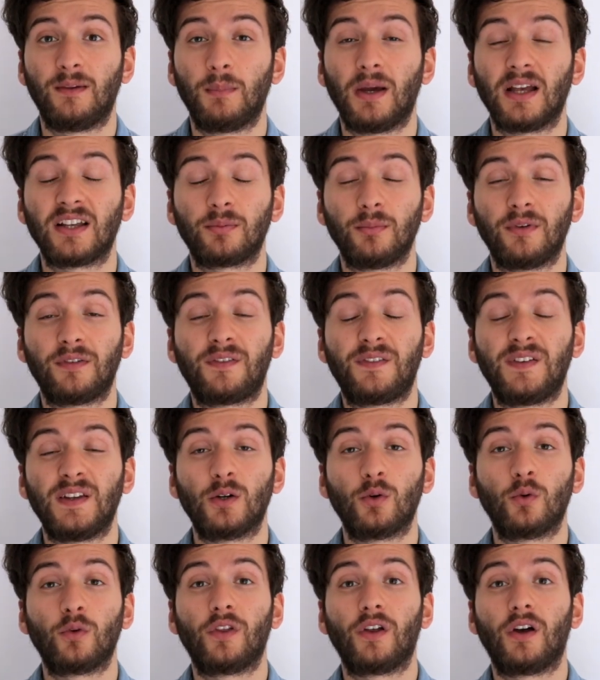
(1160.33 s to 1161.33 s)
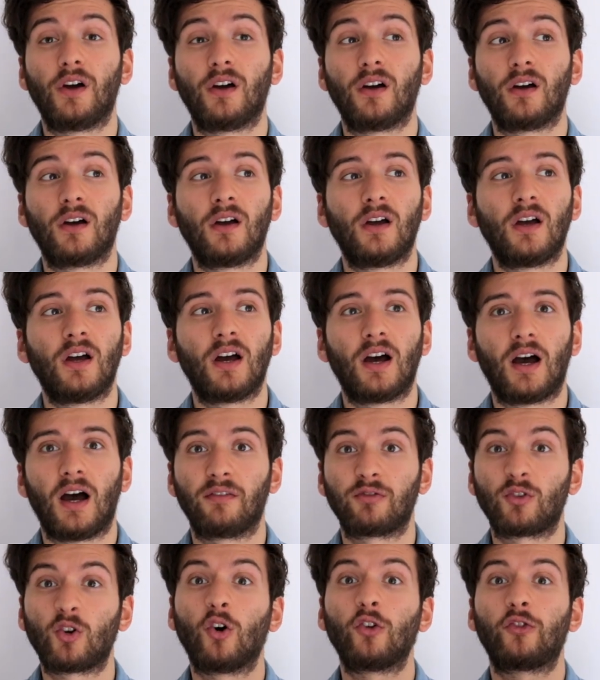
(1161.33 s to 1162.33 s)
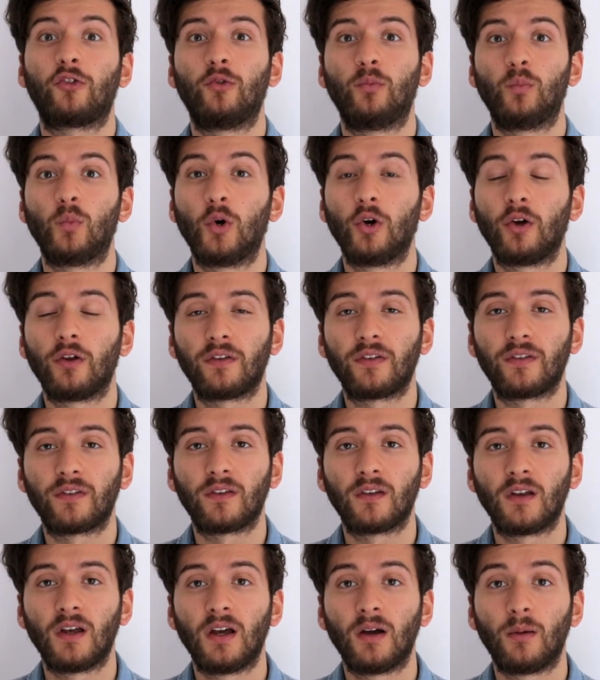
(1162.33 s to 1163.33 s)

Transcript: it makes me feel that I've got some worth,